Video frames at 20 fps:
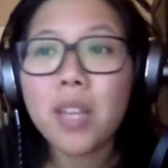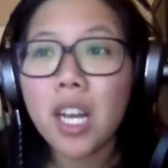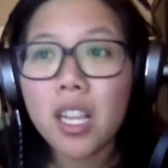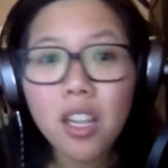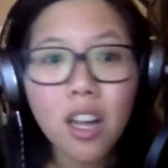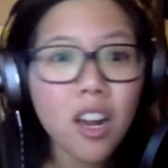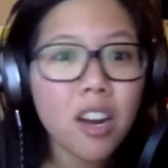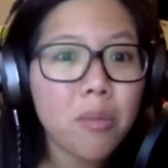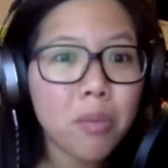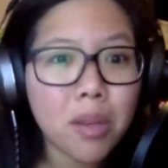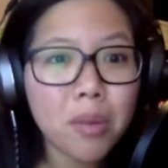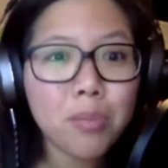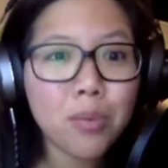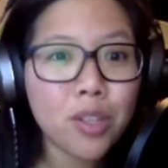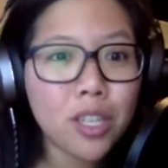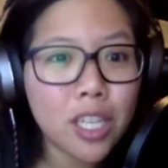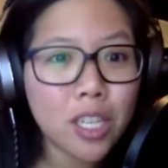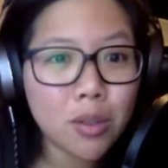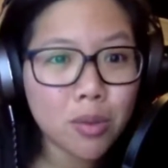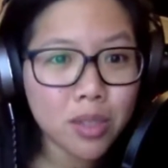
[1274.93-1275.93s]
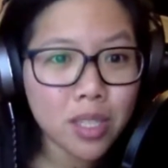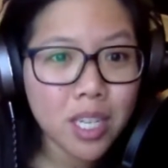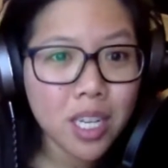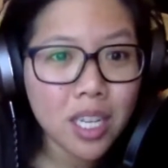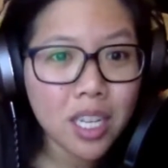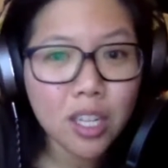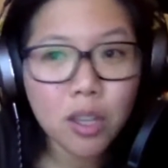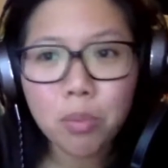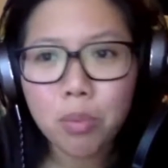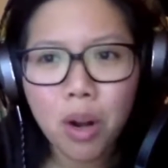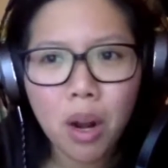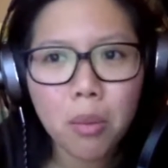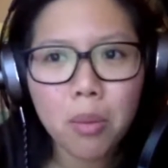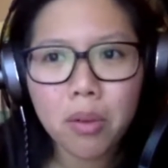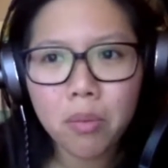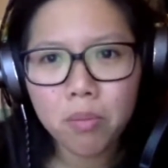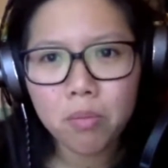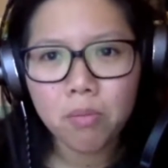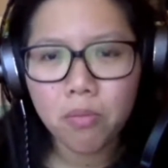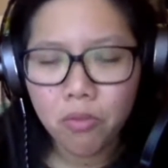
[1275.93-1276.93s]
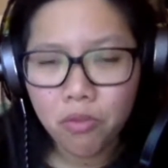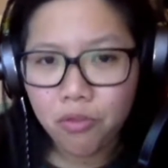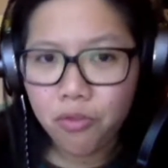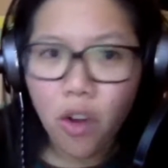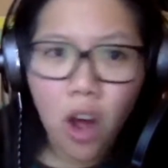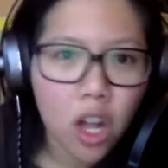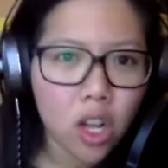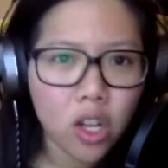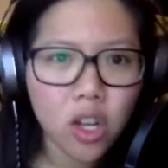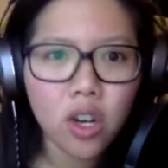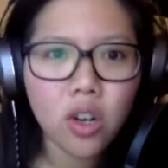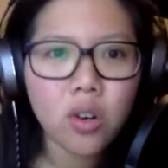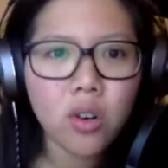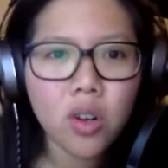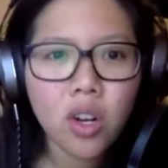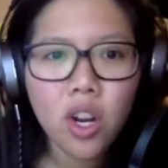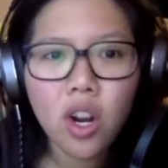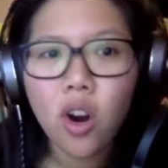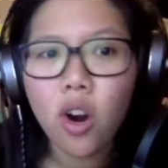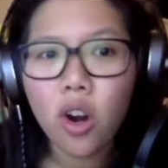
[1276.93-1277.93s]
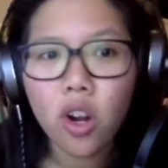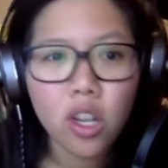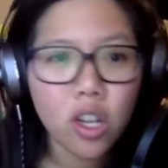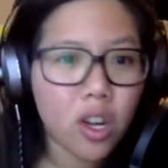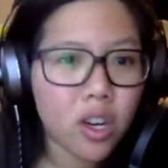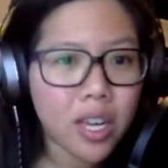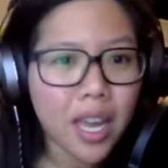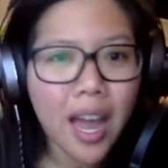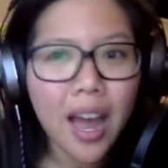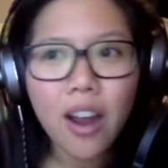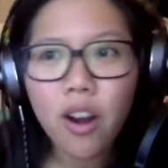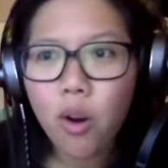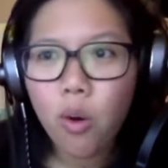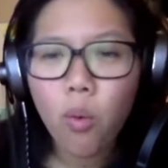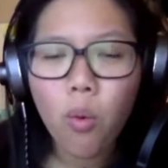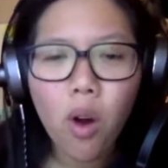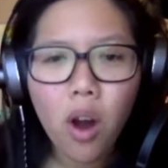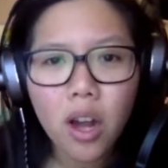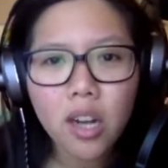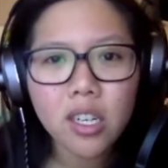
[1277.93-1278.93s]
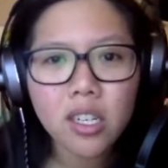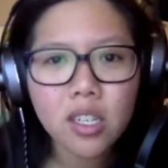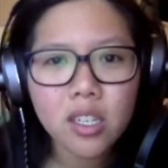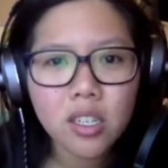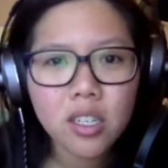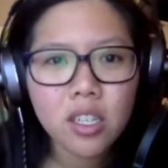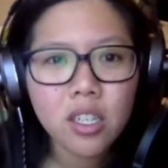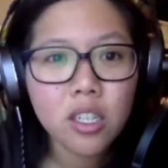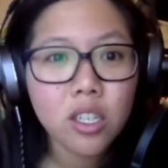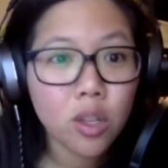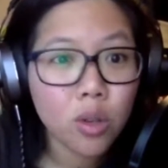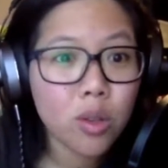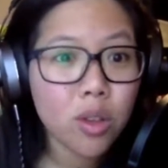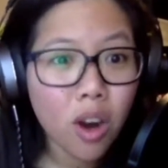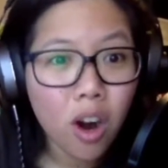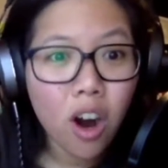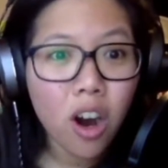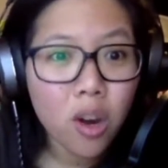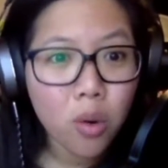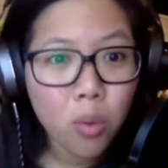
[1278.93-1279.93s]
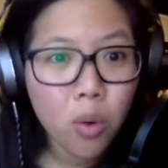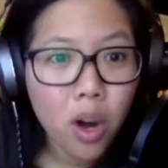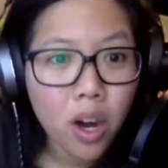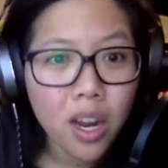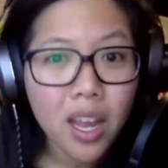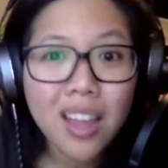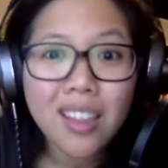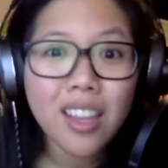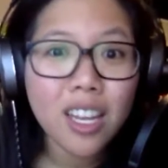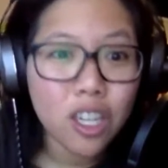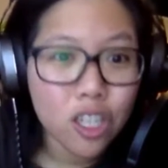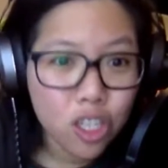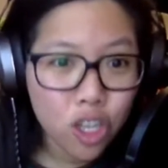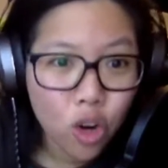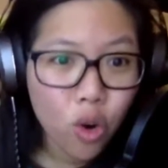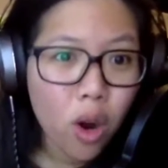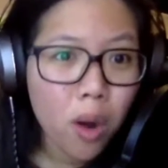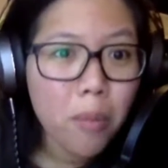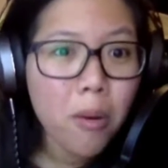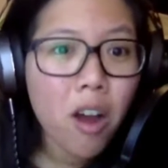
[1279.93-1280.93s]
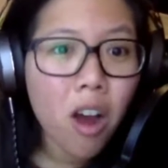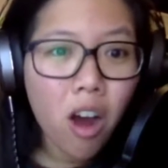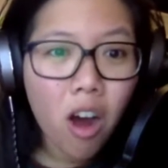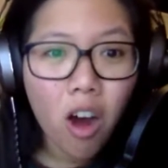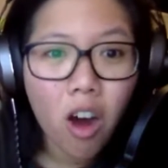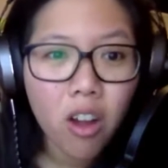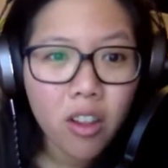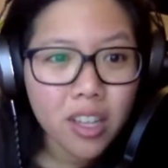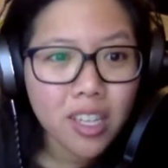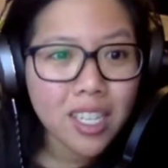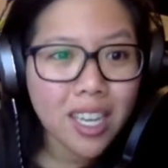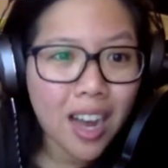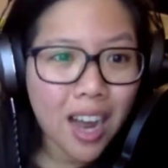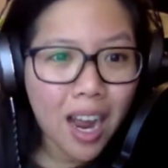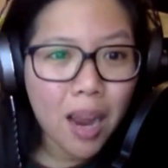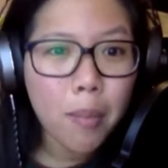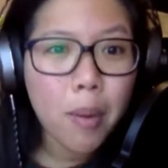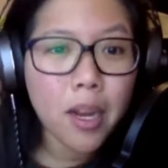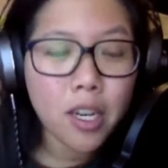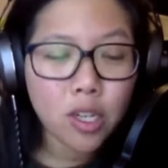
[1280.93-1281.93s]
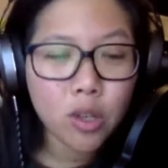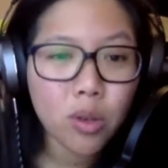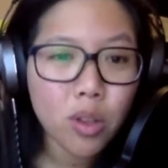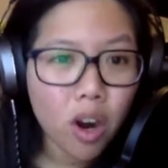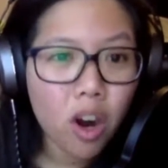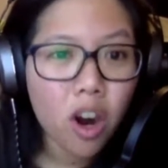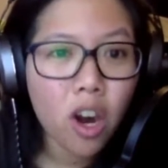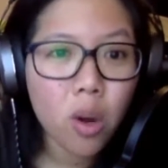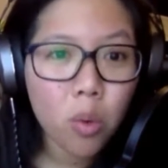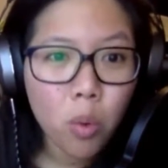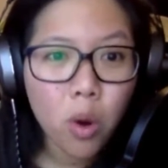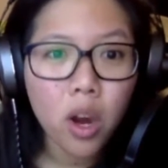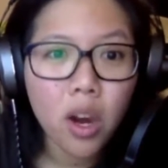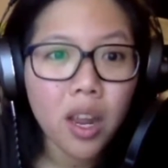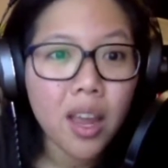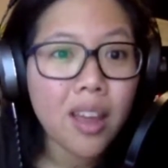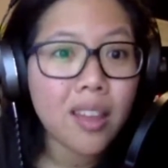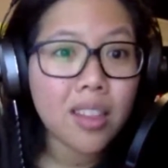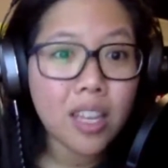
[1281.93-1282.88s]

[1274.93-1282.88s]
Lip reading: A lot of people that you see that you probably follow or look at or watch do the hard work. They show up all the time and do the hard work.